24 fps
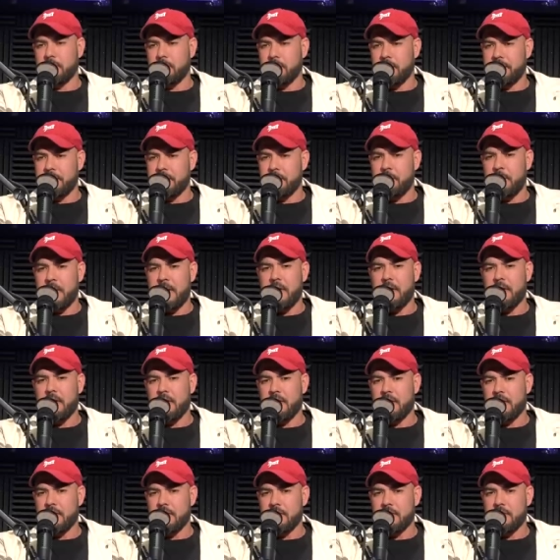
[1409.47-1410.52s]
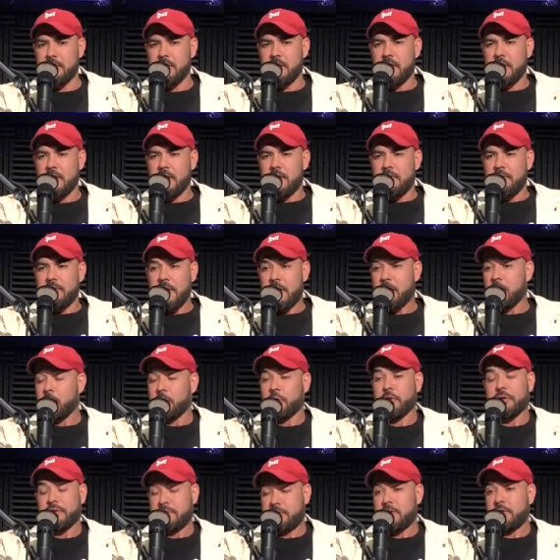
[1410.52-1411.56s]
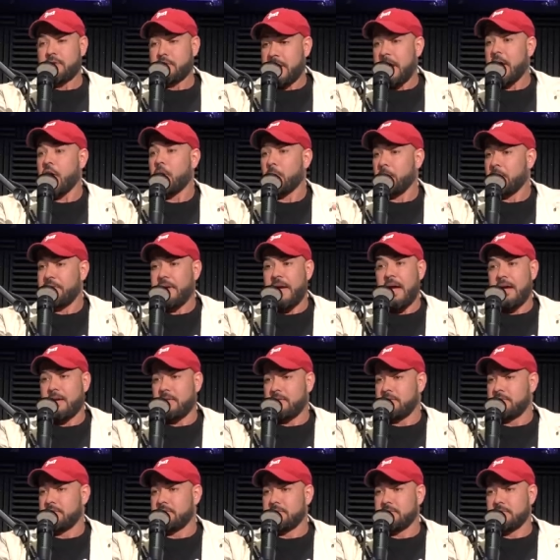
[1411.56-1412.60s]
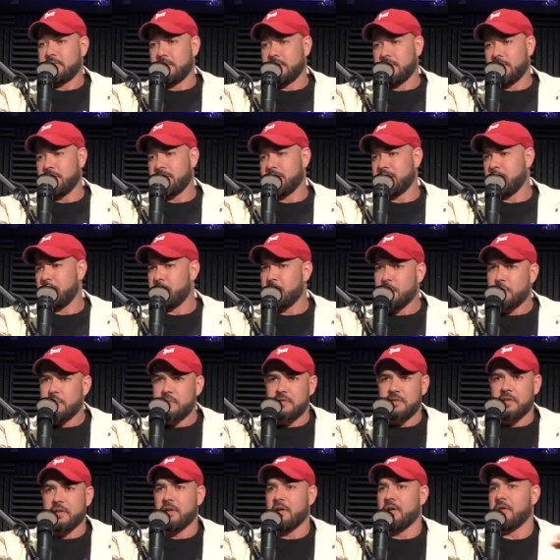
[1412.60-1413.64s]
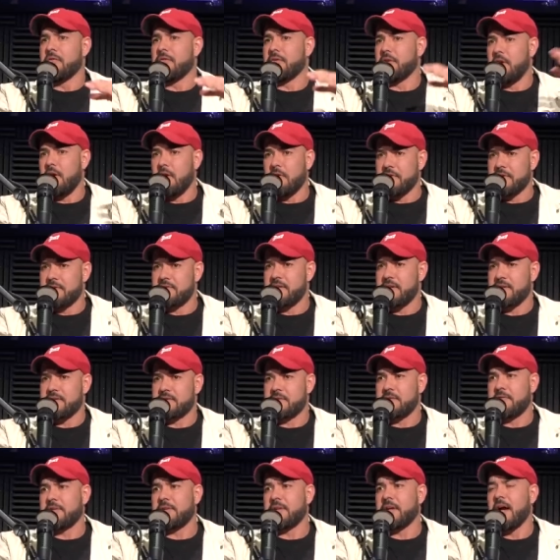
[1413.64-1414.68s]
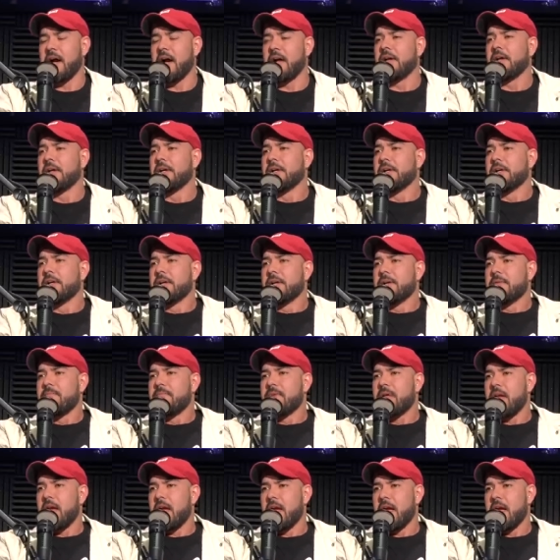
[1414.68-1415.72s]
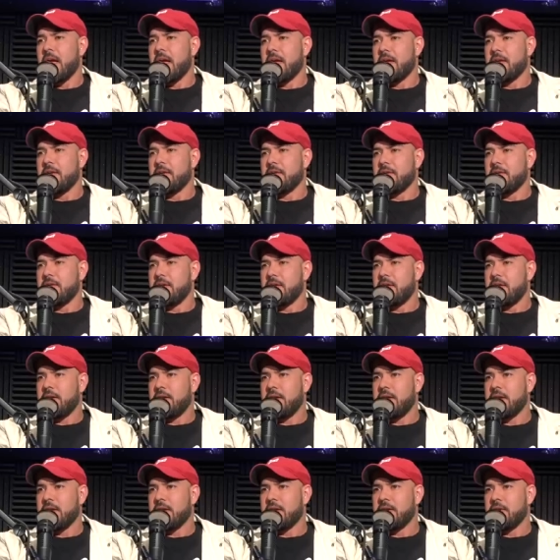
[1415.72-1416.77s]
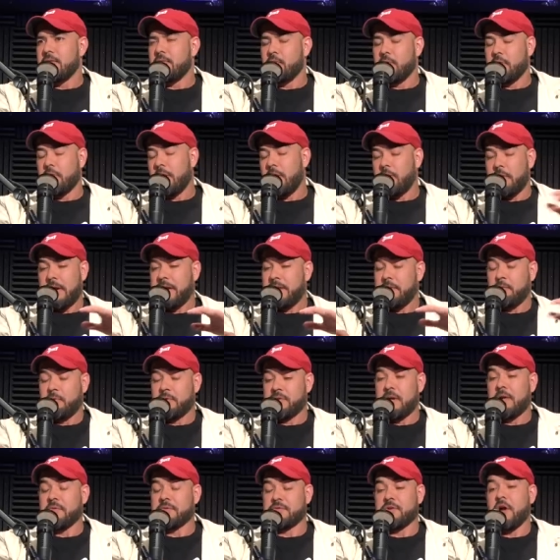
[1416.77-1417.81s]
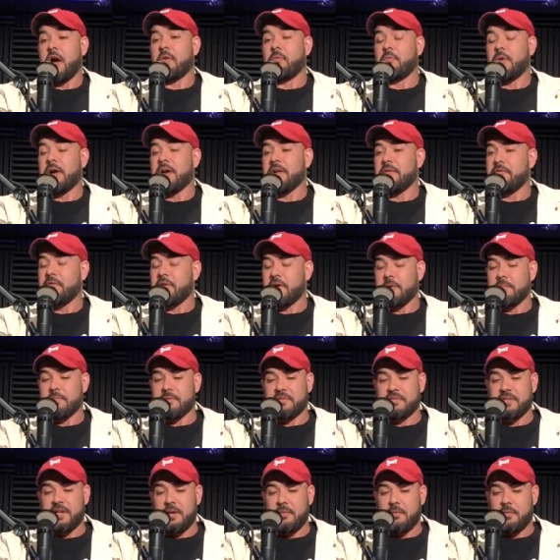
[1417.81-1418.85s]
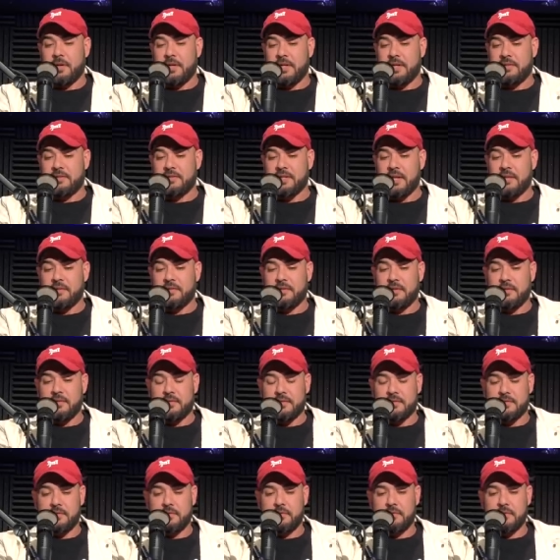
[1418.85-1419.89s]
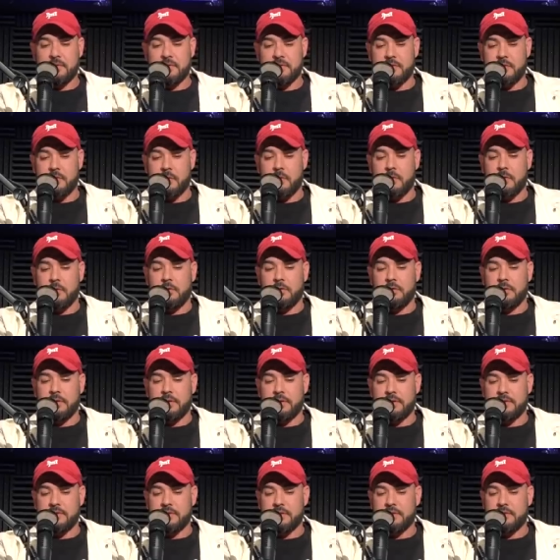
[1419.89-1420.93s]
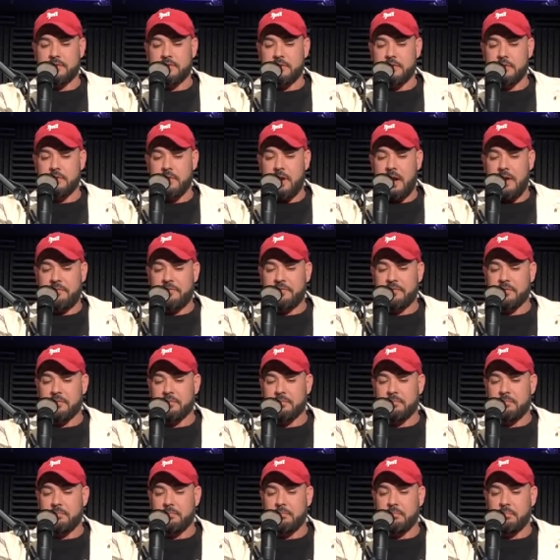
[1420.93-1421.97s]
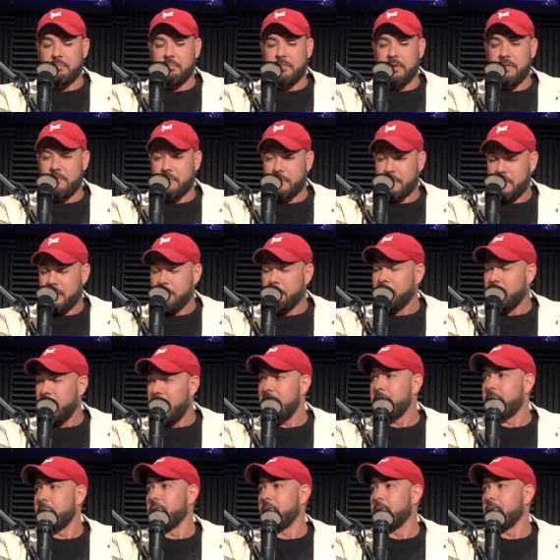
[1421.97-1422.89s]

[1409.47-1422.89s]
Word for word: with their parent and had a really terrible dad. It was abusive and all these things and stuff like that. And he, he was, I was not ready for him to say what he said to this, this girl. And he says, you have to, if you're going to blame